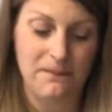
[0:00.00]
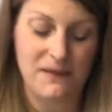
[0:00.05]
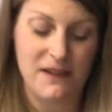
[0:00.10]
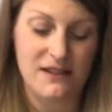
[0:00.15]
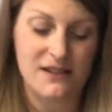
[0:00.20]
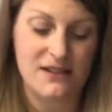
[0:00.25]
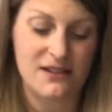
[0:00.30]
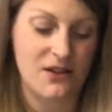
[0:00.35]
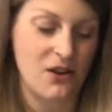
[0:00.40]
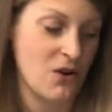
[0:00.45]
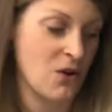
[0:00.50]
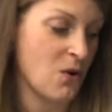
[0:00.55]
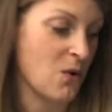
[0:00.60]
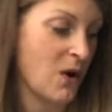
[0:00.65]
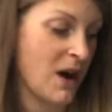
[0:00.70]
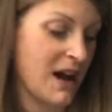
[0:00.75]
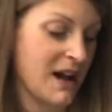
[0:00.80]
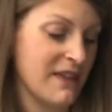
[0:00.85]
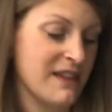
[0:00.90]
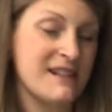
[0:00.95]

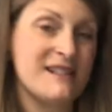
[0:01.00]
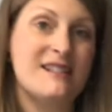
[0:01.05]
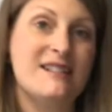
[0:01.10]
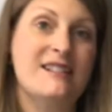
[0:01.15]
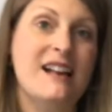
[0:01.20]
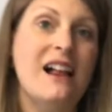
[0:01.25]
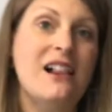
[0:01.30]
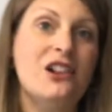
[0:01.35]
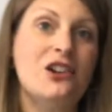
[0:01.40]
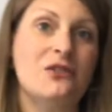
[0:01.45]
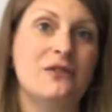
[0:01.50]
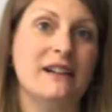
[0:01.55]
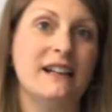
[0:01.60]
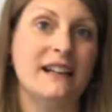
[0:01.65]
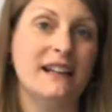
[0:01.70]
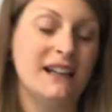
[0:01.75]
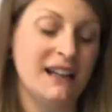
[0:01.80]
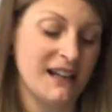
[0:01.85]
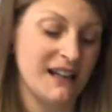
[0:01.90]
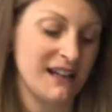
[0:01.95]
So the
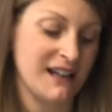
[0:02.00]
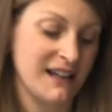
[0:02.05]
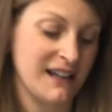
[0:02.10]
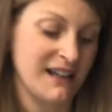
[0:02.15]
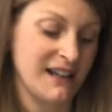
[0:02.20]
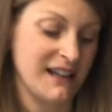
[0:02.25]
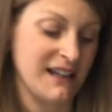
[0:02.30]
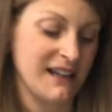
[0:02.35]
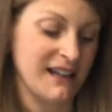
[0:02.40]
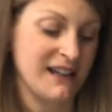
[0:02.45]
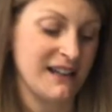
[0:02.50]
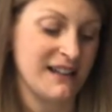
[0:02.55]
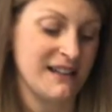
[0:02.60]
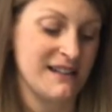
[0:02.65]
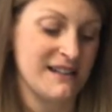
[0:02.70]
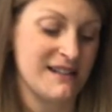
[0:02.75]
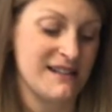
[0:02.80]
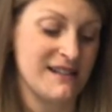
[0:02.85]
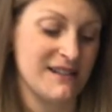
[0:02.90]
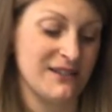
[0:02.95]
celery
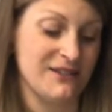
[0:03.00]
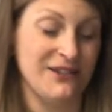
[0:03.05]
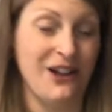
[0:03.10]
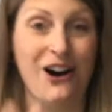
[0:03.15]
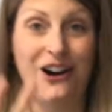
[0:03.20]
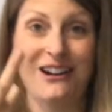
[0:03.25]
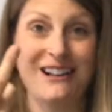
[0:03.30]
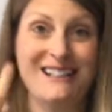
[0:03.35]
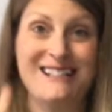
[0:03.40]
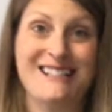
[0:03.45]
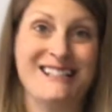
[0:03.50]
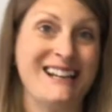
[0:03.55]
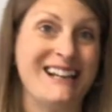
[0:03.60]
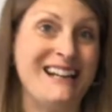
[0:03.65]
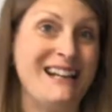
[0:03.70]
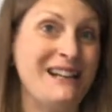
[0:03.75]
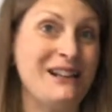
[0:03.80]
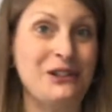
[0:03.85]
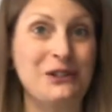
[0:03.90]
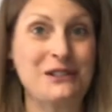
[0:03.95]
is long and
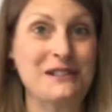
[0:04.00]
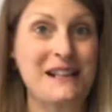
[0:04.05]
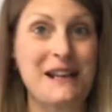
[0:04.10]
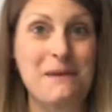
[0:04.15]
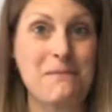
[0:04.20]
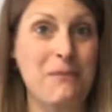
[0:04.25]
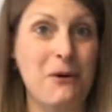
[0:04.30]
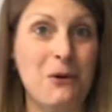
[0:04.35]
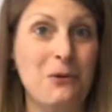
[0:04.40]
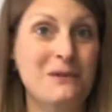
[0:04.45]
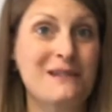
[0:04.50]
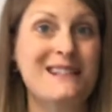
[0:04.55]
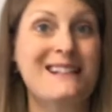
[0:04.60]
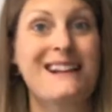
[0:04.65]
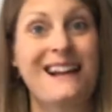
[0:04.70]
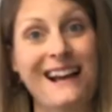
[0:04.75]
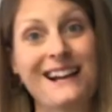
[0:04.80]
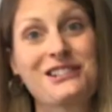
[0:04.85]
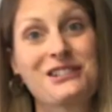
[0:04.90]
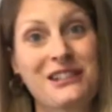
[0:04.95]
skinny, looks like bones, and
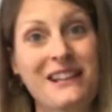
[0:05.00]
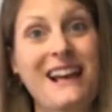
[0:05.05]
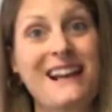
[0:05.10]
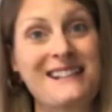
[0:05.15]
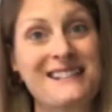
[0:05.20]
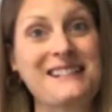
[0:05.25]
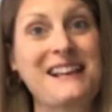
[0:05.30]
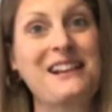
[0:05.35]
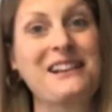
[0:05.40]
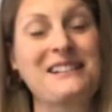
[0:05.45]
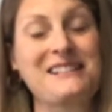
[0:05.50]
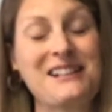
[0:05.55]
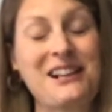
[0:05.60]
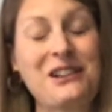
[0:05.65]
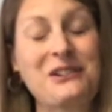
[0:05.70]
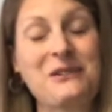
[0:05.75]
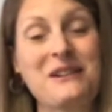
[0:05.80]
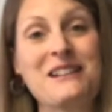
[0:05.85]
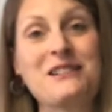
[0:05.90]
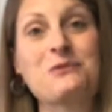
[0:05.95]
actually, yeah,
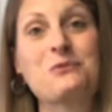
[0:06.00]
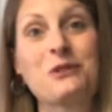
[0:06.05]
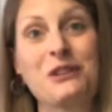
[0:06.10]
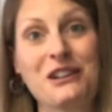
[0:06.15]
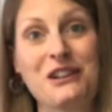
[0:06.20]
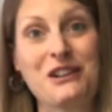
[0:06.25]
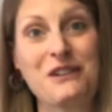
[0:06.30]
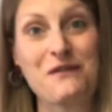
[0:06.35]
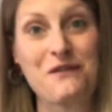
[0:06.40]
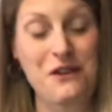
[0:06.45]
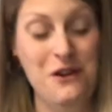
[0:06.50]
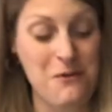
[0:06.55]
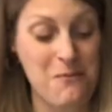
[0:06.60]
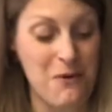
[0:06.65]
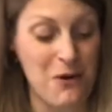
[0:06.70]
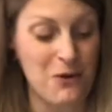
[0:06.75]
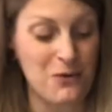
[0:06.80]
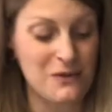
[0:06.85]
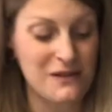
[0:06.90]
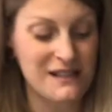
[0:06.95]
celery is really good for your
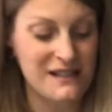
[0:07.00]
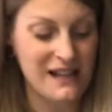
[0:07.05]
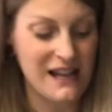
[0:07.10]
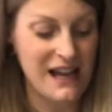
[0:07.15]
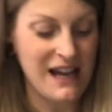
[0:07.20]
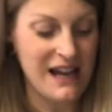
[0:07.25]
bones.